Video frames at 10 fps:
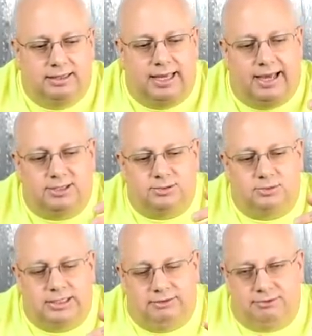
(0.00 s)
The
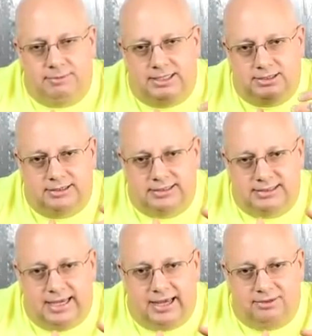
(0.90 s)
actual information that
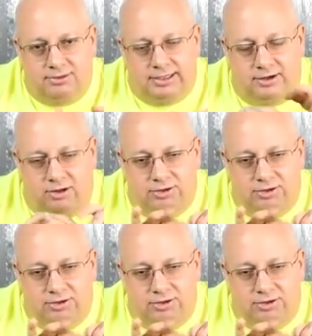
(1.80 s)
is gathered and